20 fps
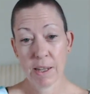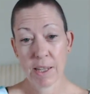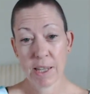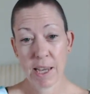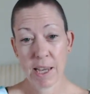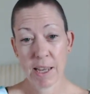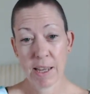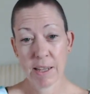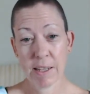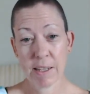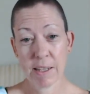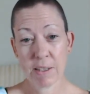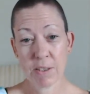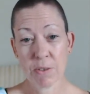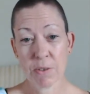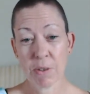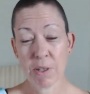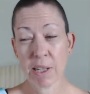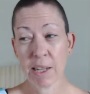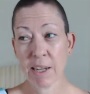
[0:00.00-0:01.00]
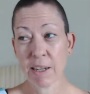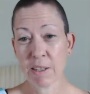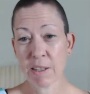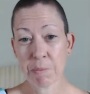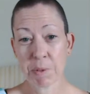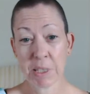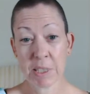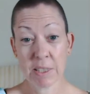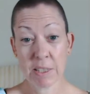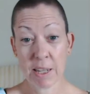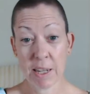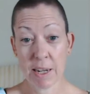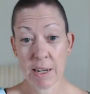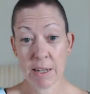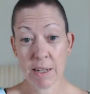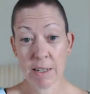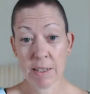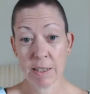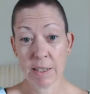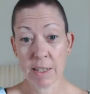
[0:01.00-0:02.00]
get, it's not going to get under my skin
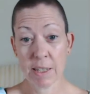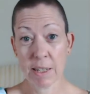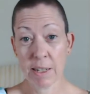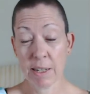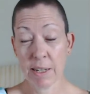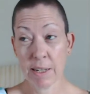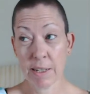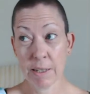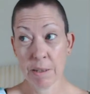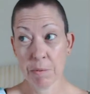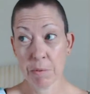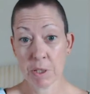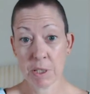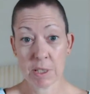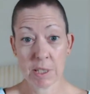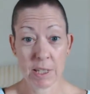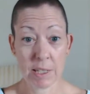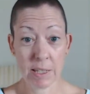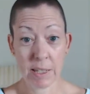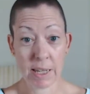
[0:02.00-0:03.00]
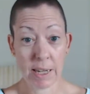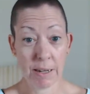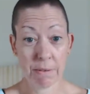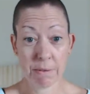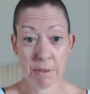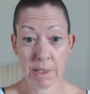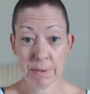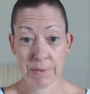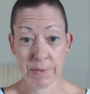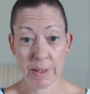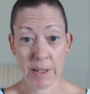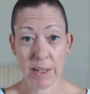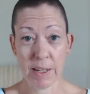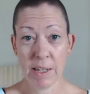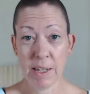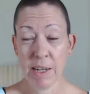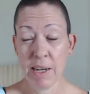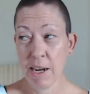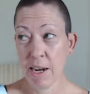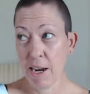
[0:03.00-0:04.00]
and I end up just getting rid of it.
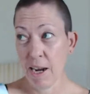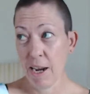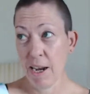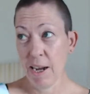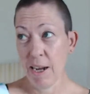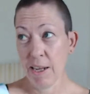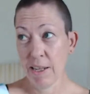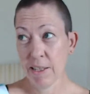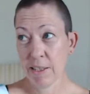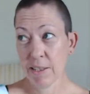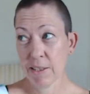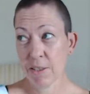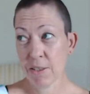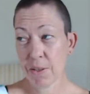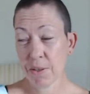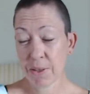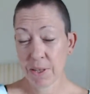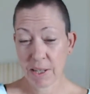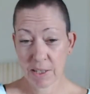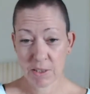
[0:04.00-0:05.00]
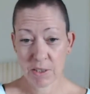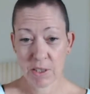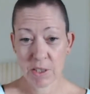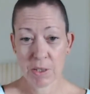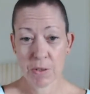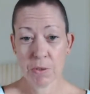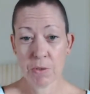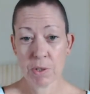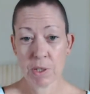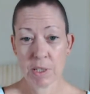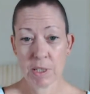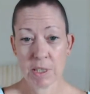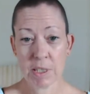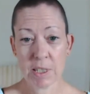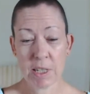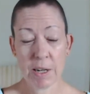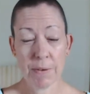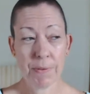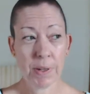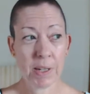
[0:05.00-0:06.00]
So that is the new
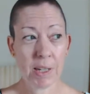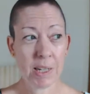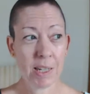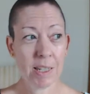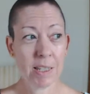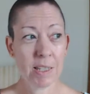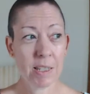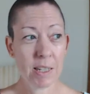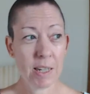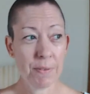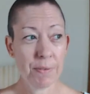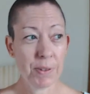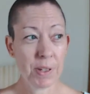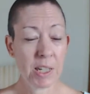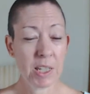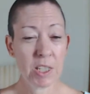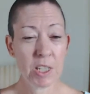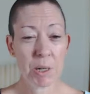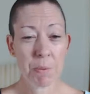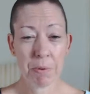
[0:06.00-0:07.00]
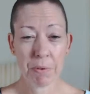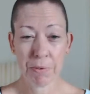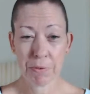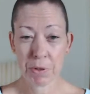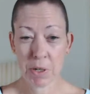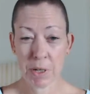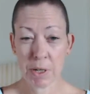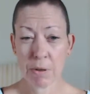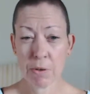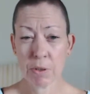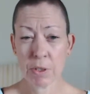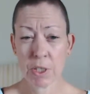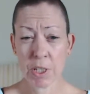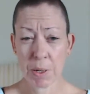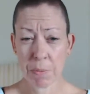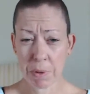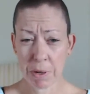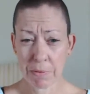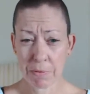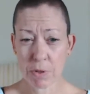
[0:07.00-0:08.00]
strategy. If I can get it, yeah, if I can get it
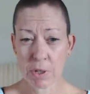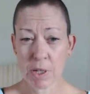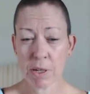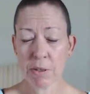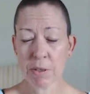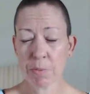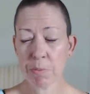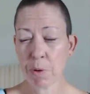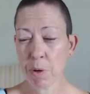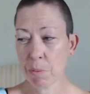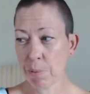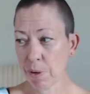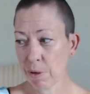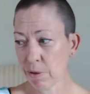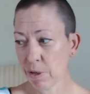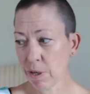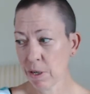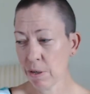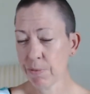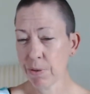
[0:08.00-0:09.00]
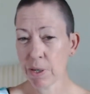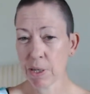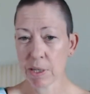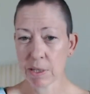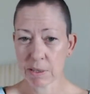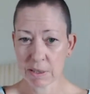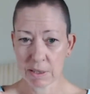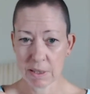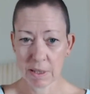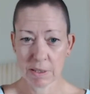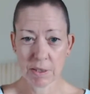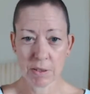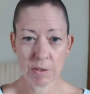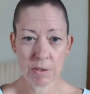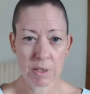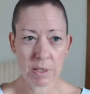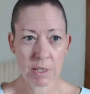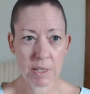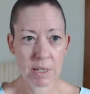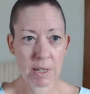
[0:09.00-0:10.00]
cheap enough where I know it's popular enough, I can start it on
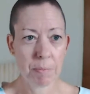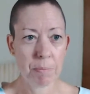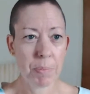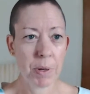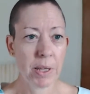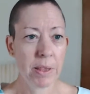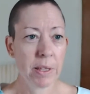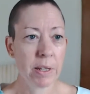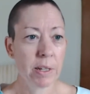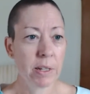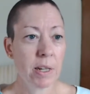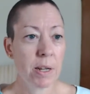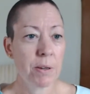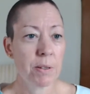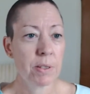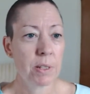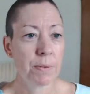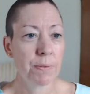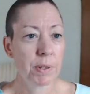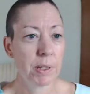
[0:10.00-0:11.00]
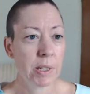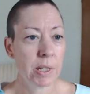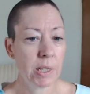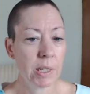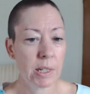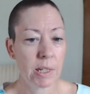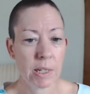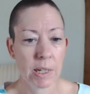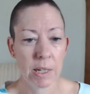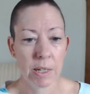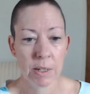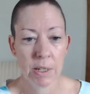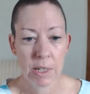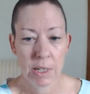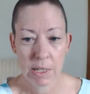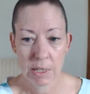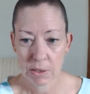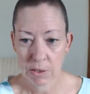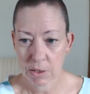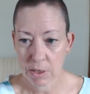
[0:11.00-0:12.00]
99p and then I know it's definitely going to go.
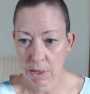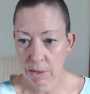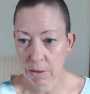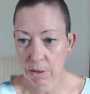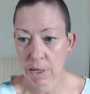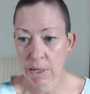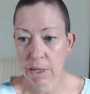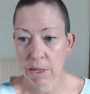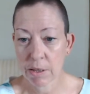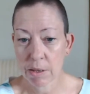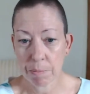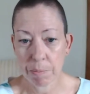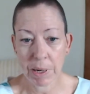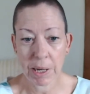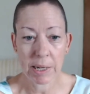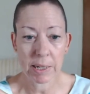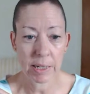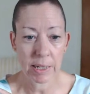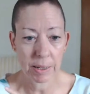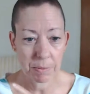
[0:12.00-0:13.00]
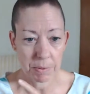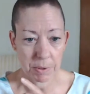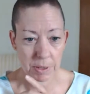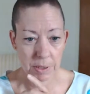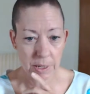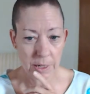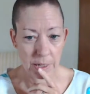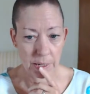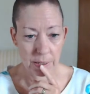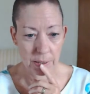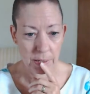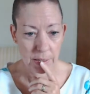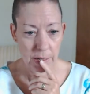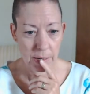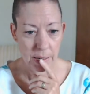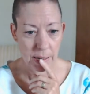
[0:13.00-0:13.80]
So I know the blanket will go.